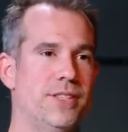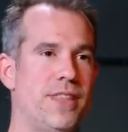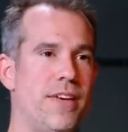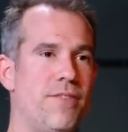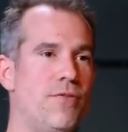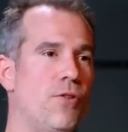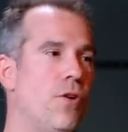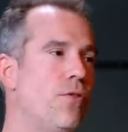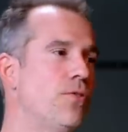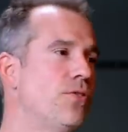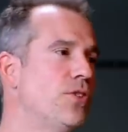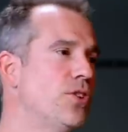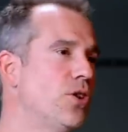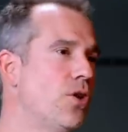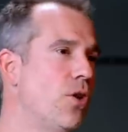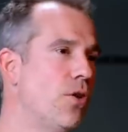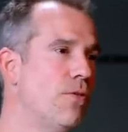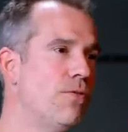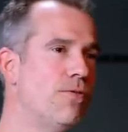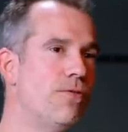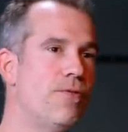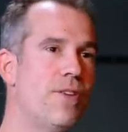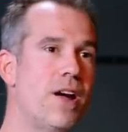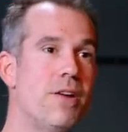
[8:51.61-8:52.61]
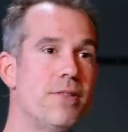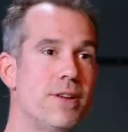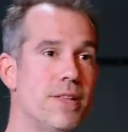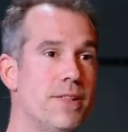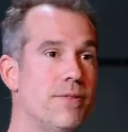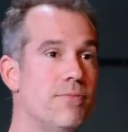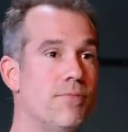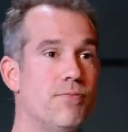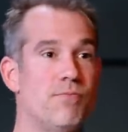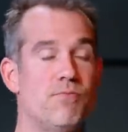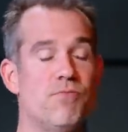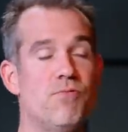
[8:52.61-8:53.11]
They've often got very
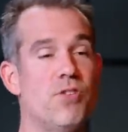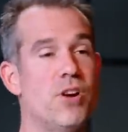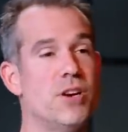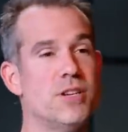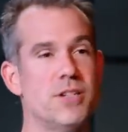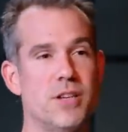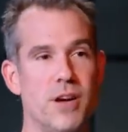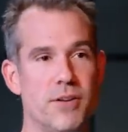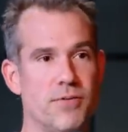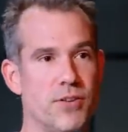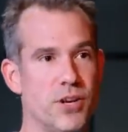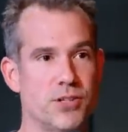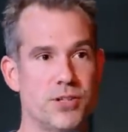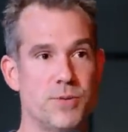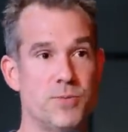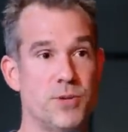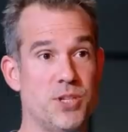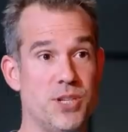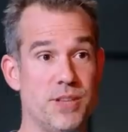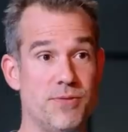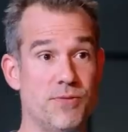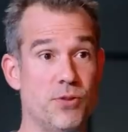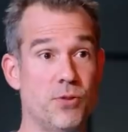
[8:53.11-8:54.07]
diverse communities.